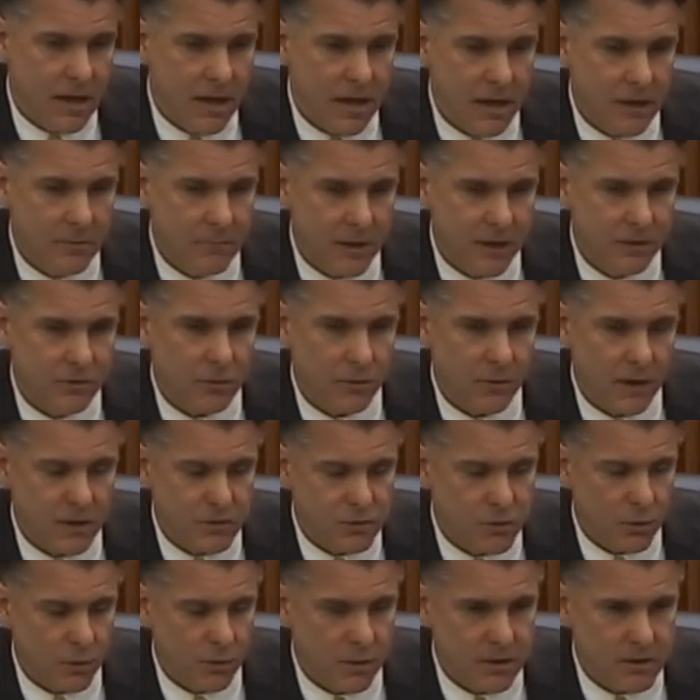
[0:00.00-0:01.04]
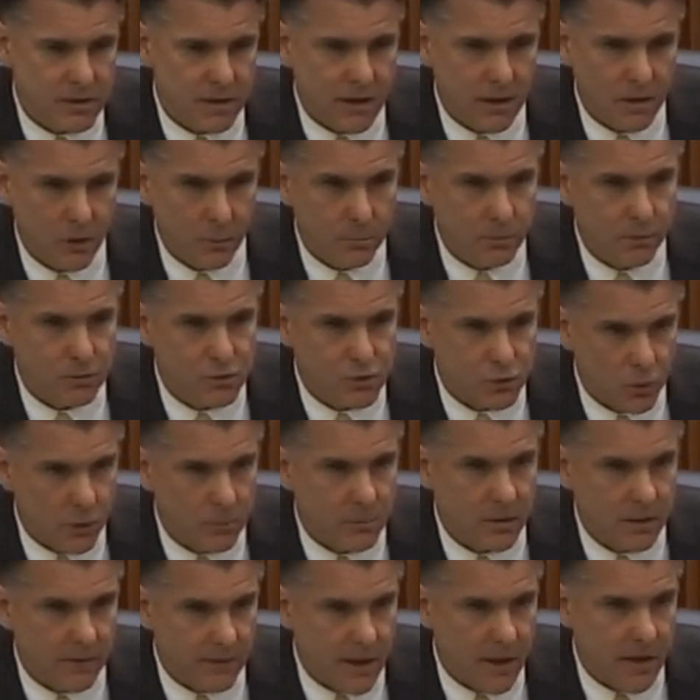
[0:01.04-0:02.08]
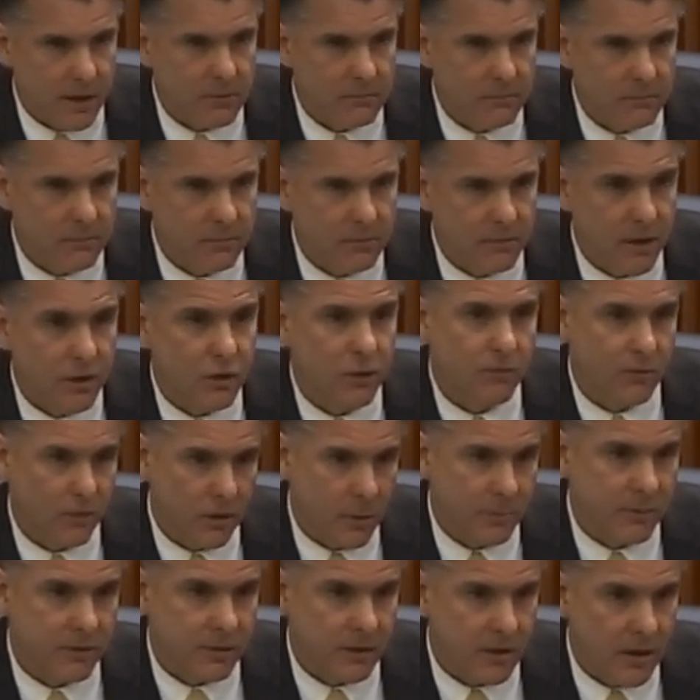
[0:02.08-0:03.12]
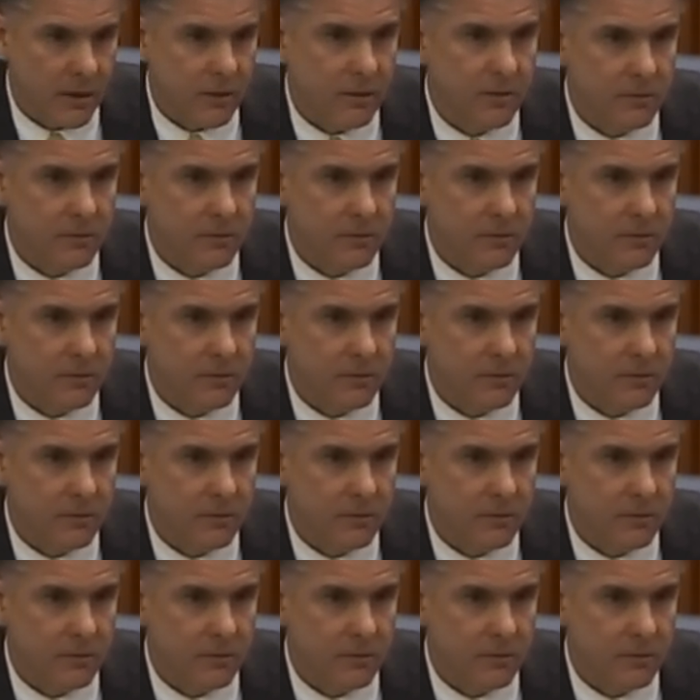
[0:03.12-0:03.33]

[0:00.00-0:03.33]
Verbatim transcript: and make the right choice, and I hope you'll join me in that. Thank you for coming today.